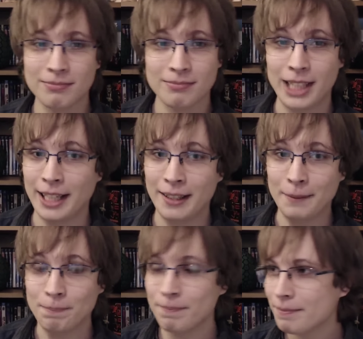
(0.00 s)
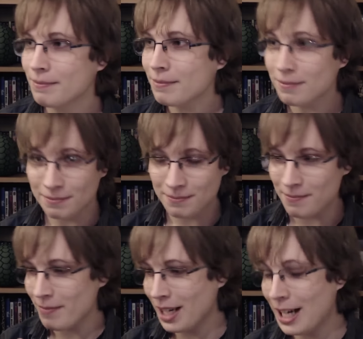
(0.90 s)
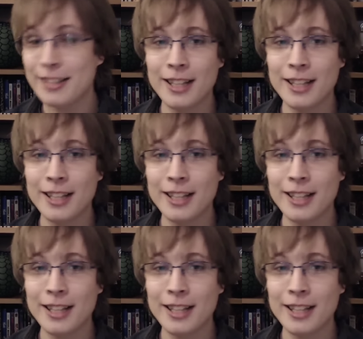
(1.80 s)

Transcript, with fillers: I can't. I,